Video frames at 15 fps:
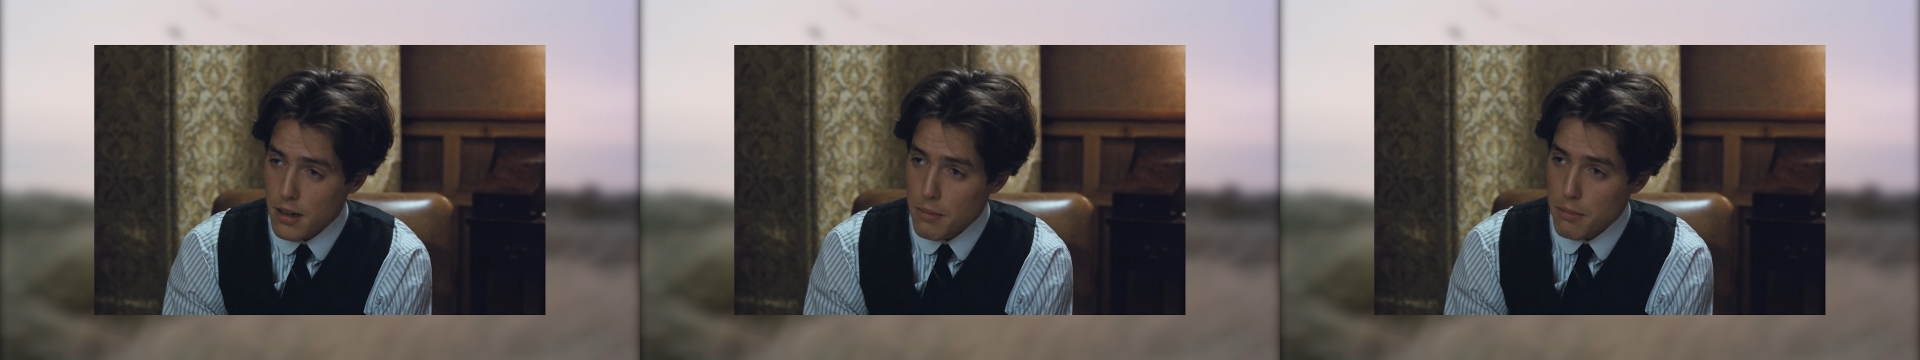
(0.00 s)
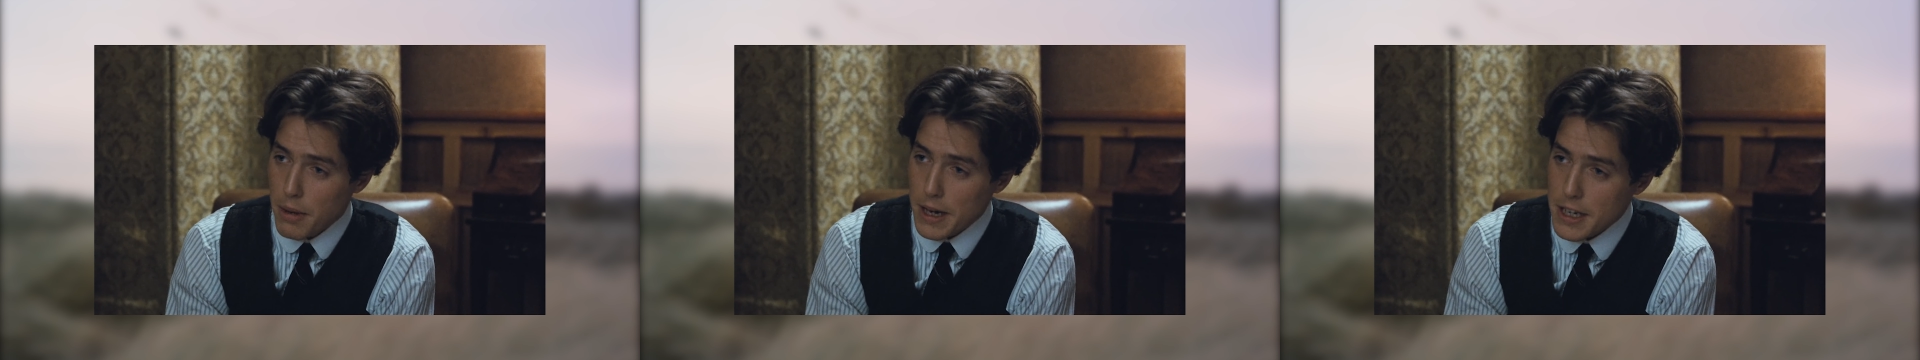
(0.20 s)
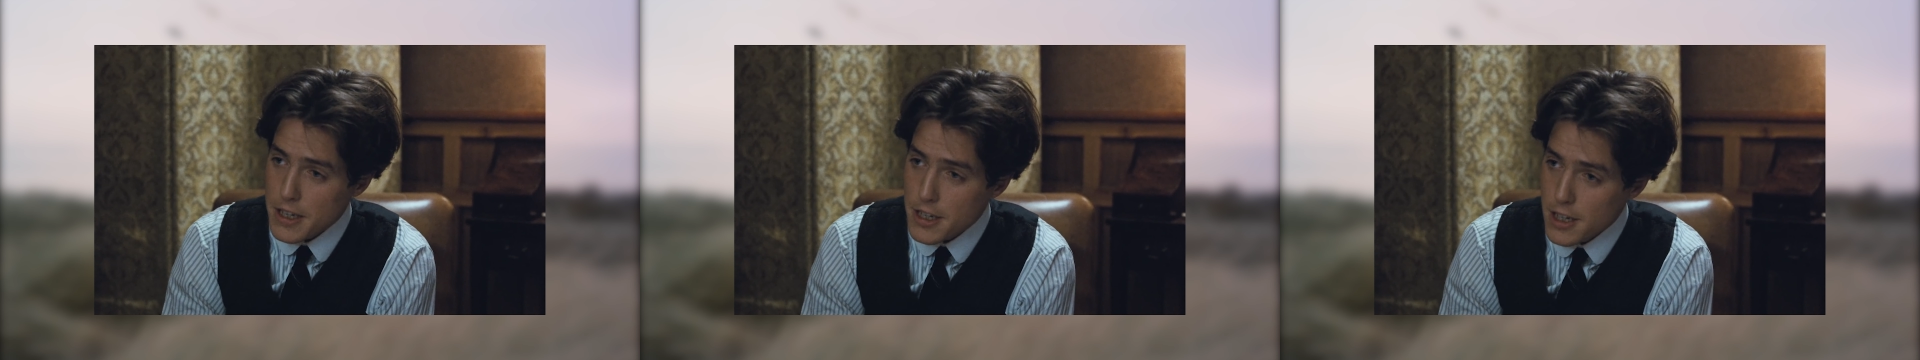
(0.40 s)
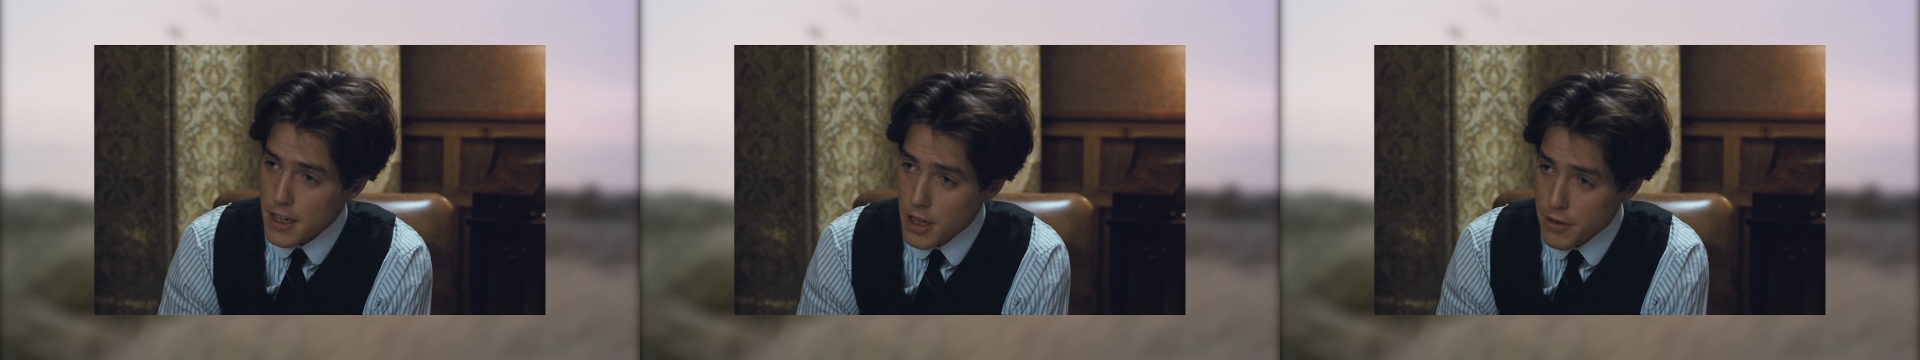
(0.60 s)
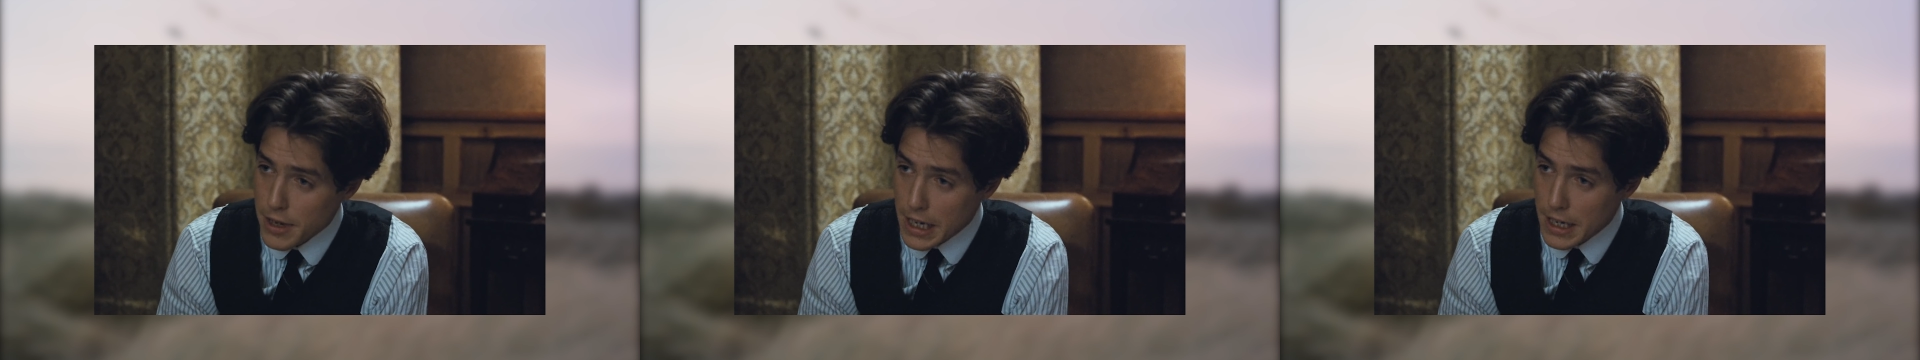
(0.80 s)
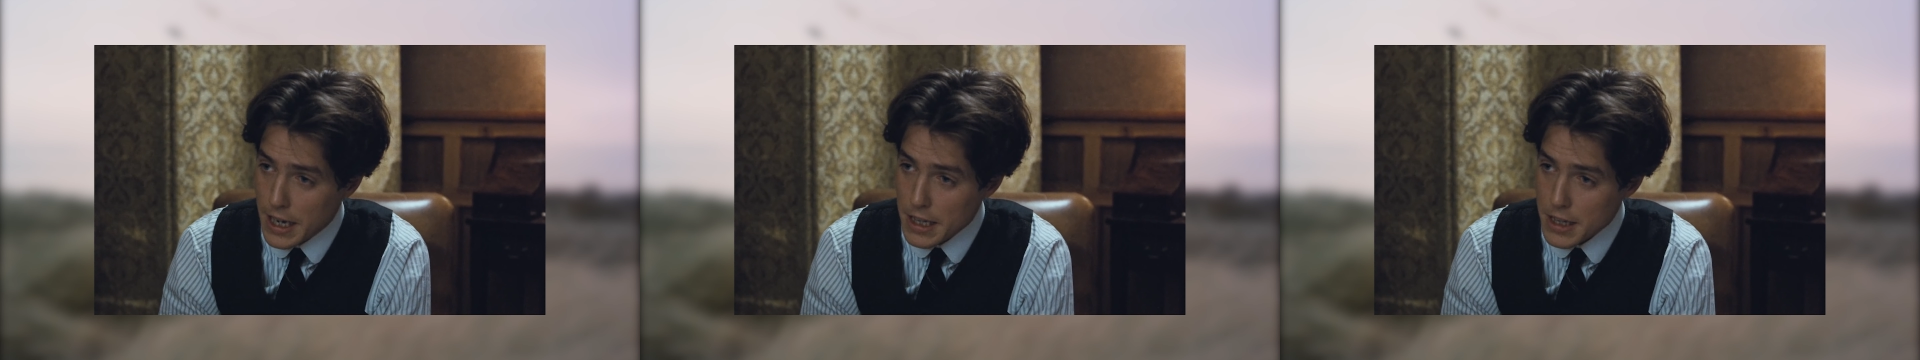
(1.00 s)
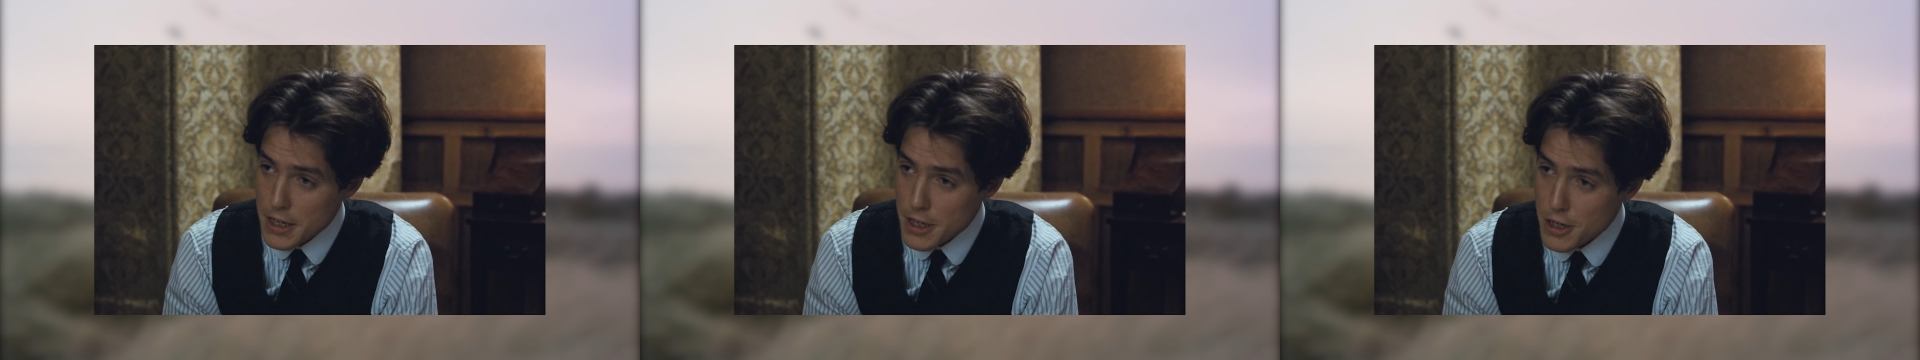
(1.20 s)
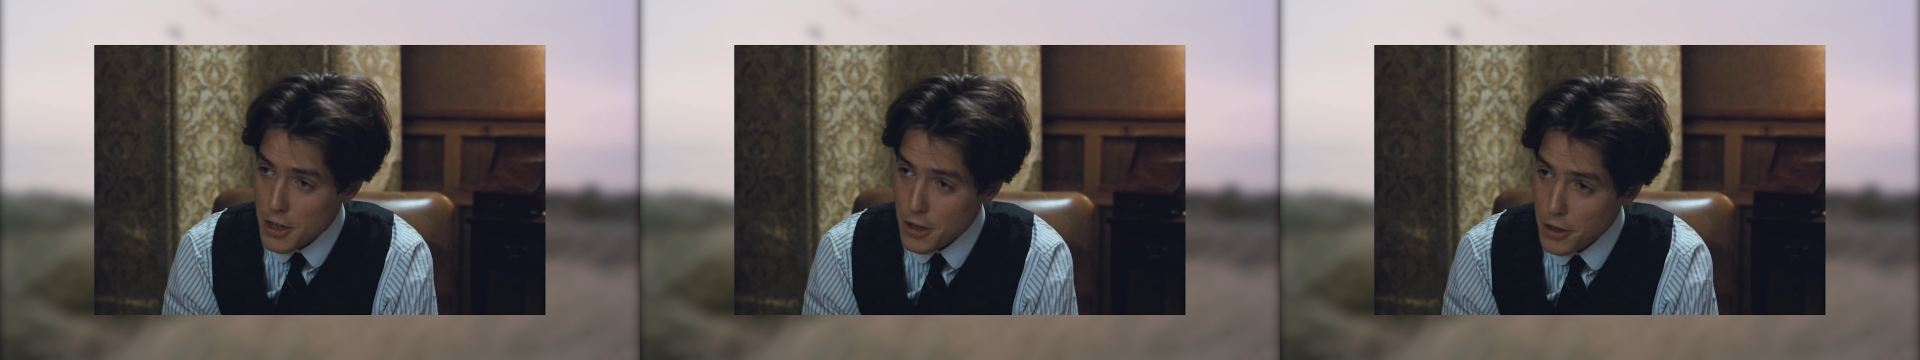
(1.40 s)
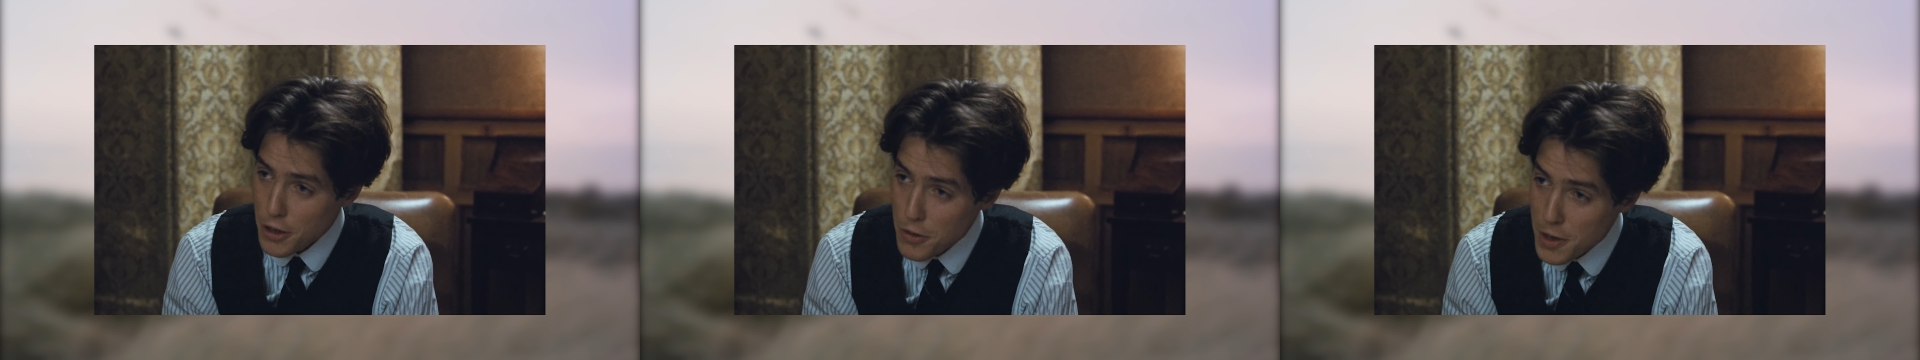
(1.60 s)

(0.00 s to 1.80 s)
By continuing like this, you